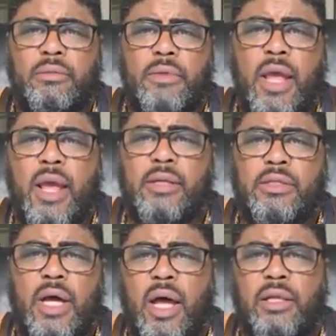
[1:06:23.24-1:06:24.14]
and
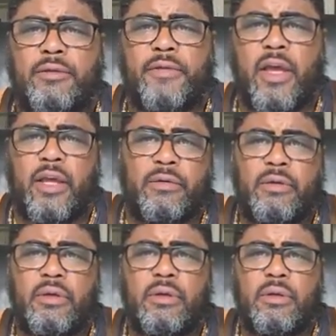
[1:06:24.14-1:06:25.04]
Tom LaVey.
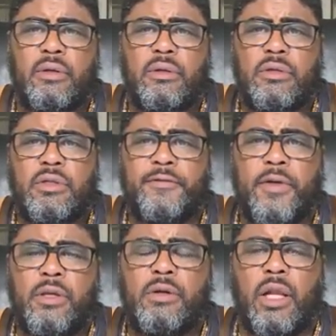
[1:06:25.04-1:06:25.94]
So for
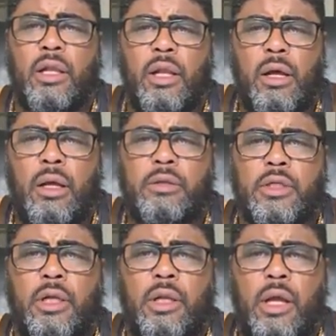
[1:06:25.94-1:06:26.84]
you to laud,
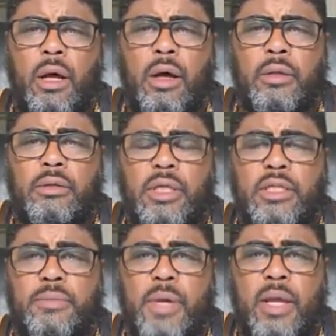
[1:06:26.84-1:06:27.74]
to laud
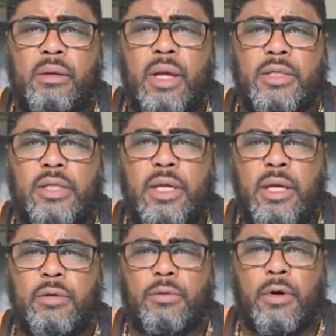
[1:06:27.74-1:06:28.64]
these men as
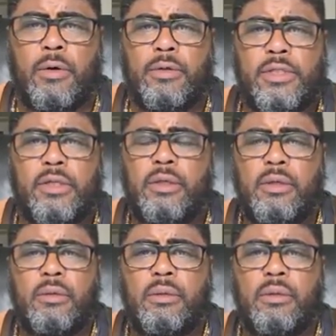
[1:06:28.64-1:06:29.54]
heroes,
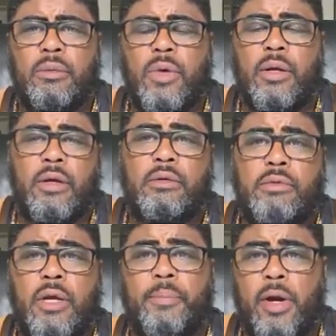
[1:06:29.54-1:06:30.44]
well, they're,
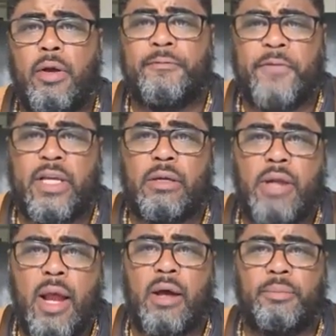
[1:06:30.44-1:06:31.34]
they're bird feed
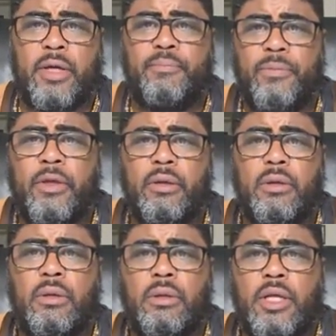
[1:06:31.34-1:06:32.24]
now, but
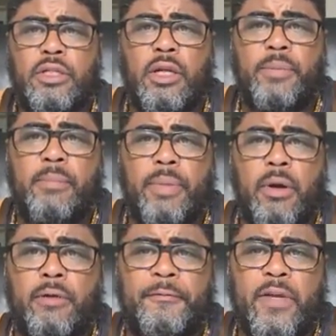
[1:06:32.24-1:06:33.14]
they should have been
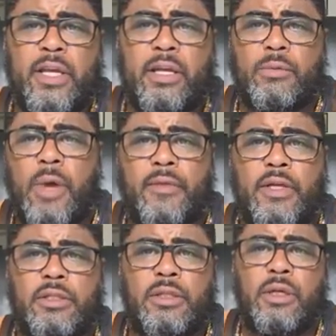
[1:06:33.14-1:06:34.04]
bird feed while they
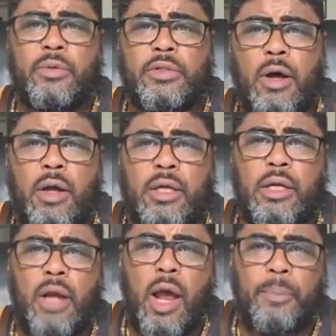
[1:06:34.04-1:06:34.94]
still were talking
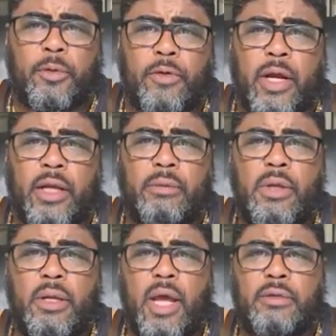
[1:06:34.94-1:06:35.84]
and operating
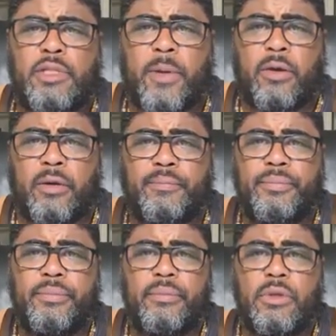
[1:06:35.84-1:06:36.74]
in that spirit.
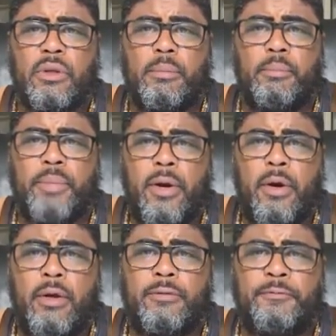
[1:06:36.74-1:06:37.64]

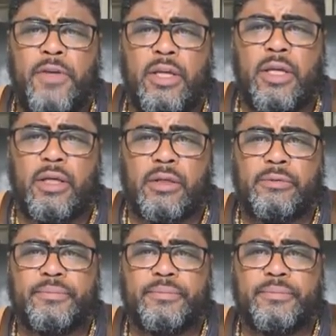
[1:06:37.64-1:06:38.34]
Bird feed